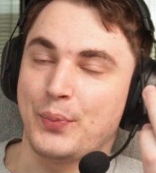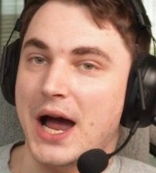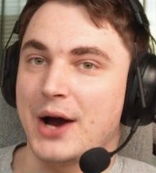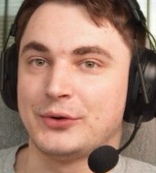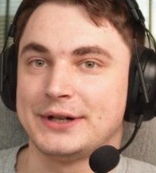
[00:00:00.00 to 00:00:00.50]

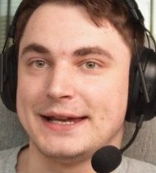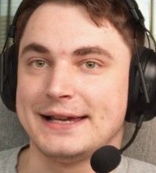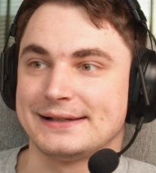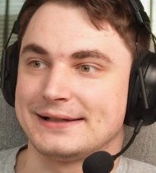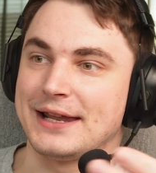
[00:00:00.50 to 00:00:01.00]
power
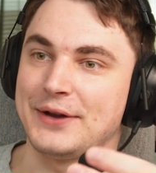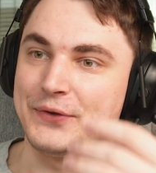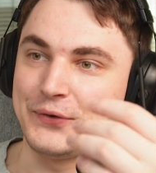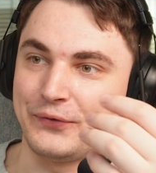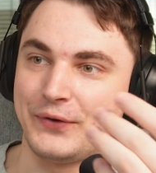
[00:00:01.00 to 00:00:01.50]
is that if
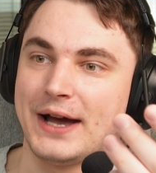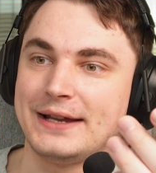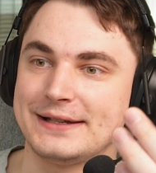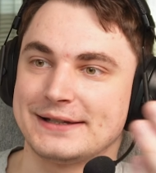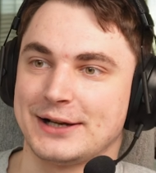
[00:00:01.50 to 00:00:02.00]
you
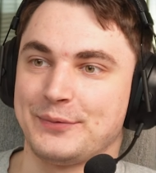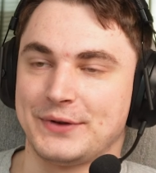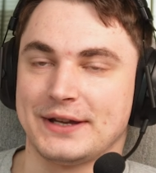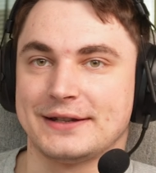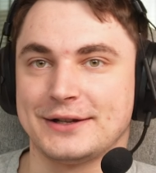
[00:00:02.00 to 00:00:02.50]
find
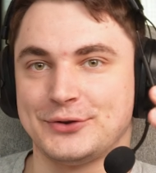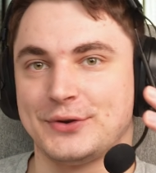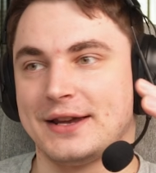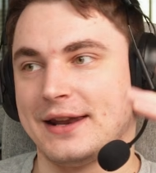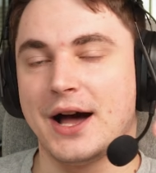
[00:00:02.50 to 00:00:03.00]
something that you
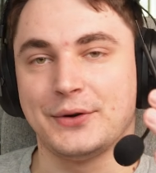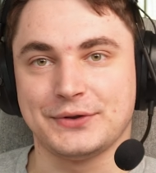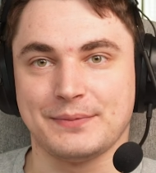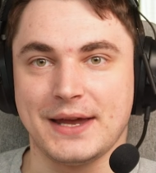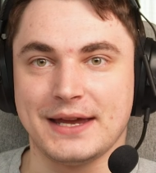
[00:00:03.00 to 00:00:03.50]
can
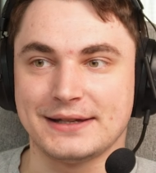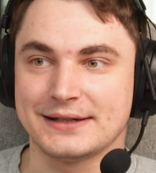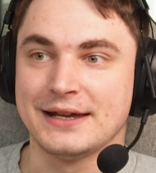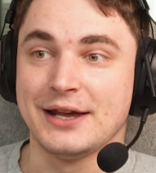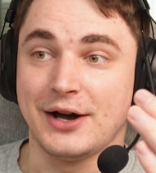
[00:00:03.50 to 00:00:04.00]
automate,
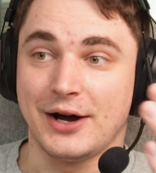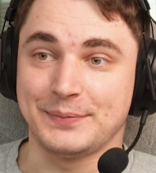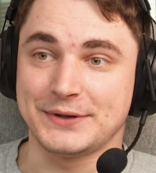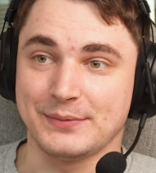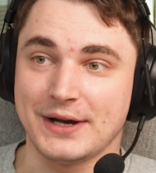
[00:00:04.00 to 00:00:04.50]

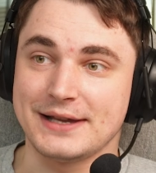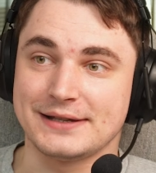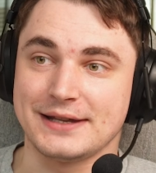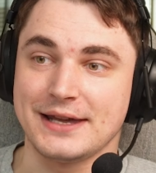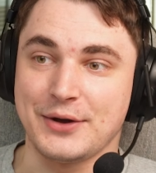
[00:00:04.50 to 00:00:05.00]
optimize
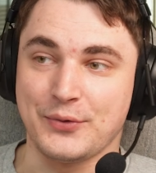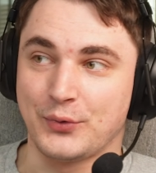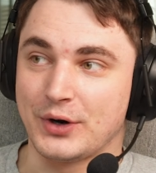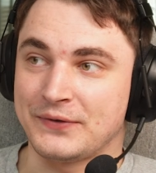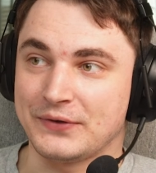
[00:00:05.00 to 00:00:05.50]
the
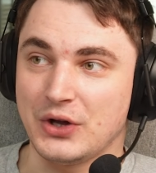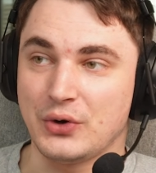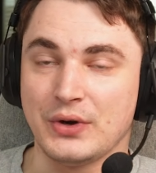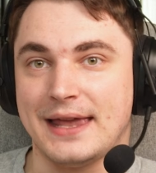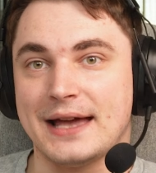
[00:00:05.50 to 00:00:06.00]

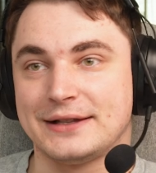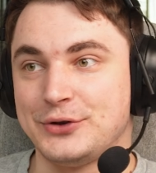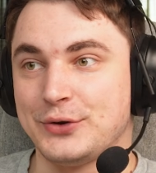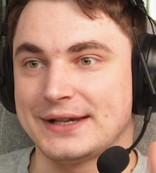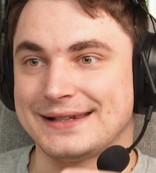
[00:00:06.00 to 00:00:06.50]
workflow, that
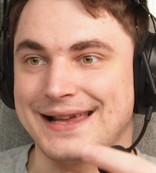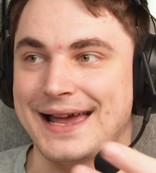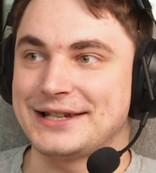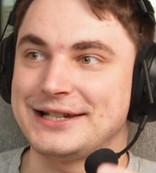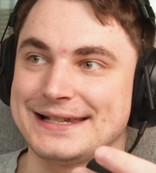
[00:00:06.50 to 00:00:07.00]
you can
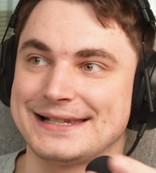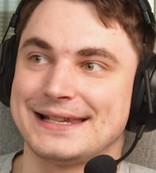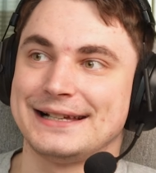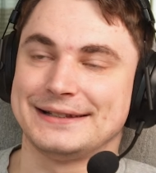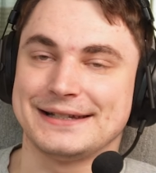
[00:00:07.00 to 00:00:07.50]
actually
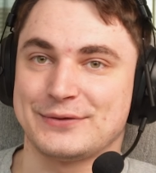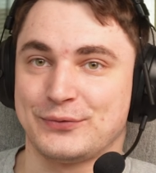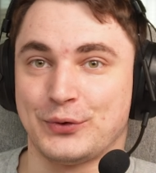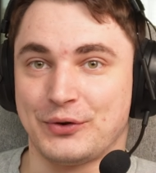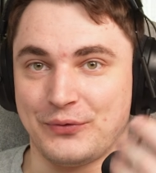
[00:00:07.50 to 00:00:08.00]
sell this
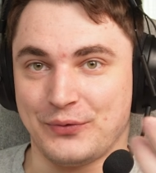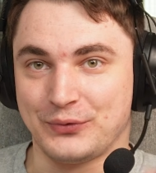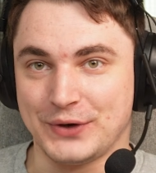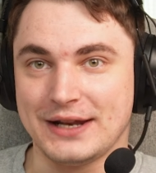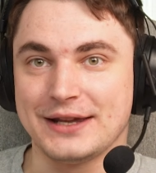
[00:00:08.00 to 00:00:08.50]
for
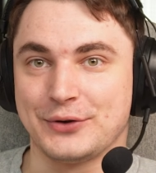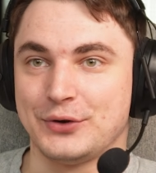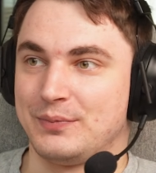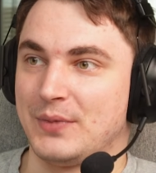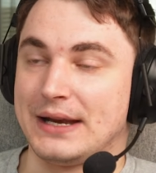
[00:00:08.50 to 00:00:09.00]
really
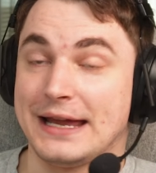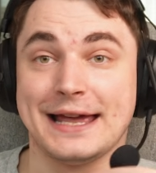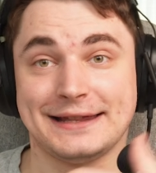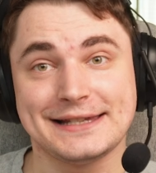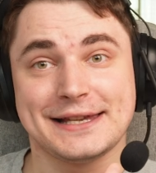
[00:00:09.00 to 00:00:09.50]
good money.
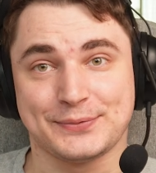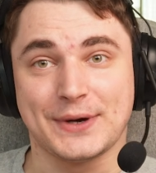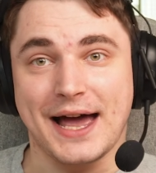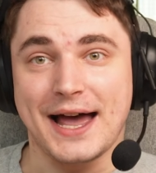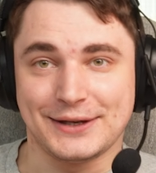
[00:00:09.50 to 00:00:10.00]
And this is what
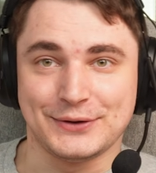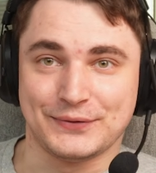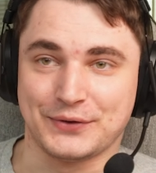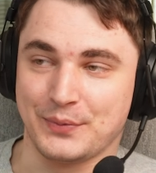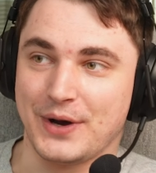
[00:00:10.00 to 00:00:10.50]
I do
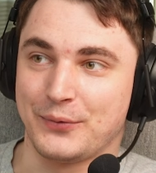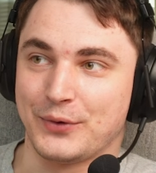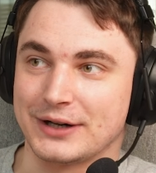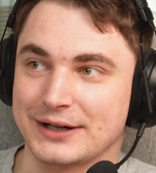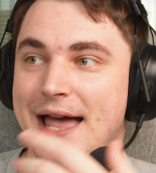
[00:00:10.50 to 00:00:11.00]
for my
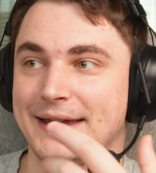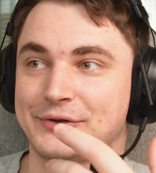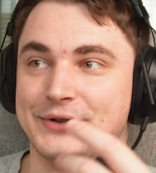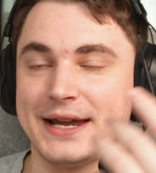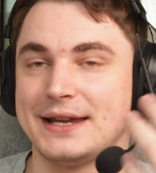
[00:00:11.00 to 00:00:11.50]
work. I
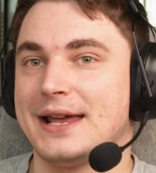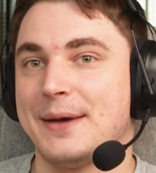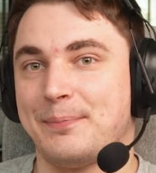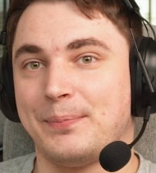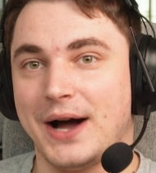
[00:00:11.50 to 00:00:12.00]
create
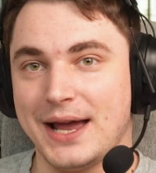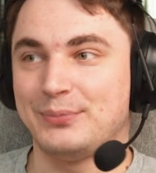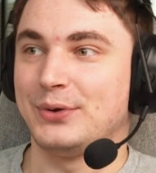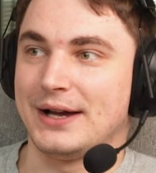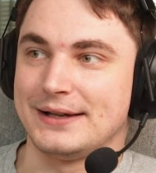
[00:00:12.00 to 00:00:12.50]

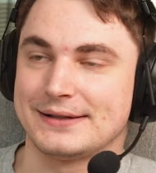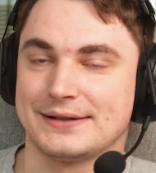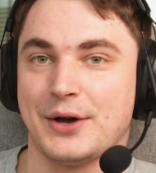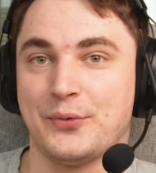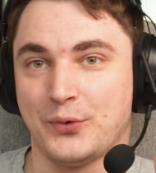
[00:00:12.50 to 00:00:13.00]
pipelines,
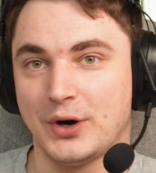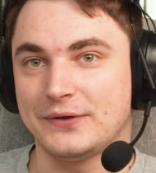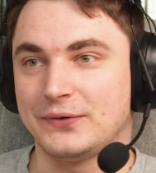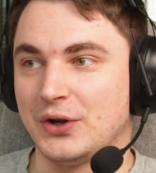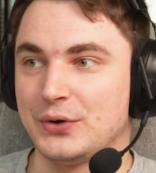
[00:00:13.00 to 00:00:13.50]

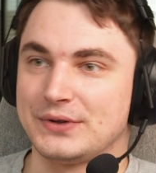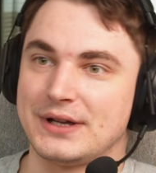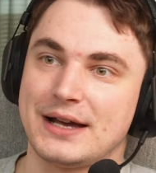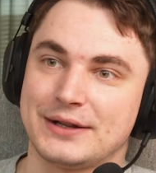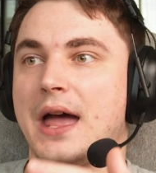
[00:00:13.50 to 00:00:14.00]
workflows
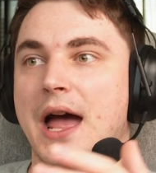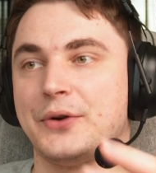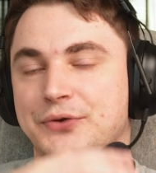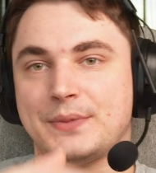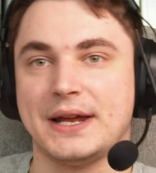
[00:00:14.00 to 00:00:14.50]
that
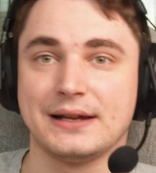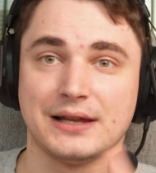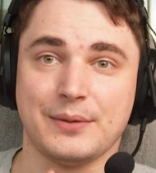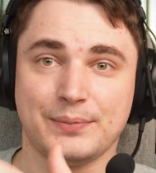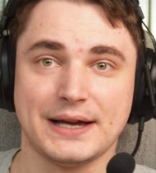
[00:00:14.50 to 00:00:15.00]
automatically
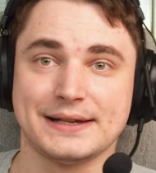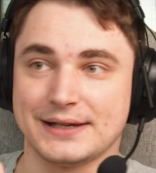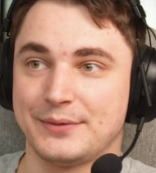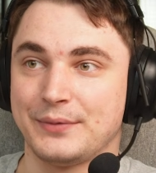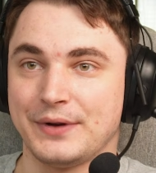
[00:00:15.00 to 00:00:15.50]
applies
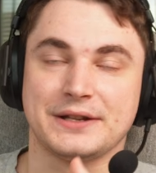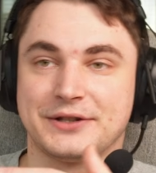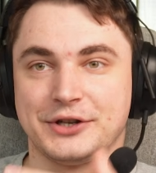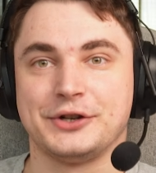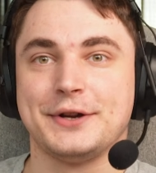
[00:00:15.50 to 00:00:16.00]
some
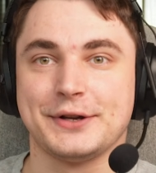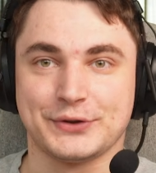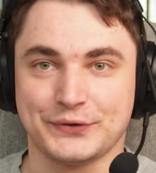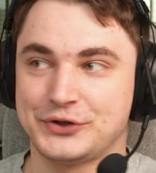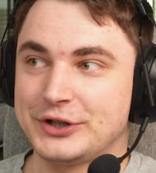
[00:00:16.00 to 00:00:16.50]
series
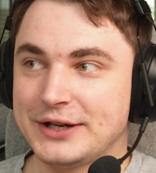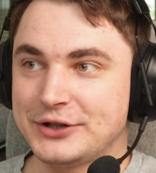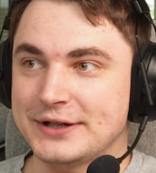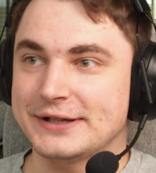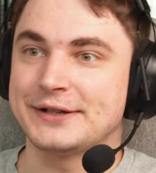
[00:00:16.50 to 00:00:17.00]
of
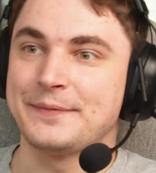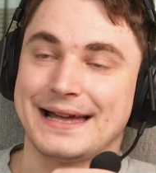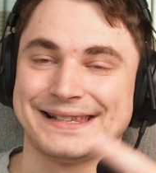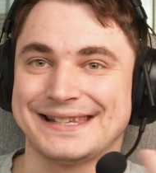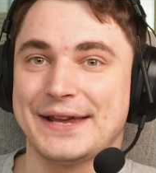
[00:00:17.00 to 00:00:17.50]
changes
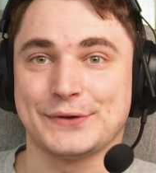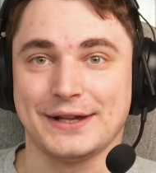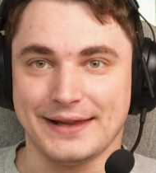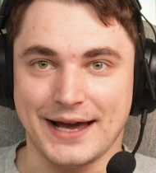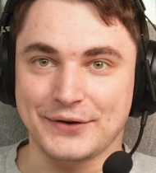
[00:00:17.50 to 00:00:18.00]
and saves a
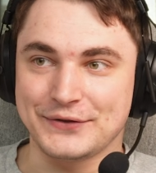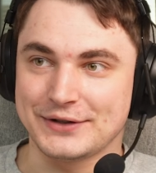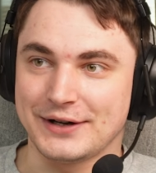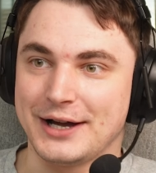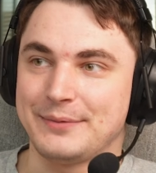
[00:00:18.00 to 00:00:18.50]
lot of
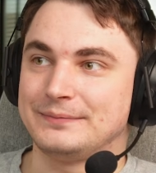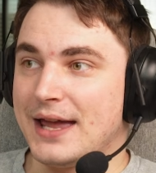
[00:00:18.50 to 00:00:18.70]
time.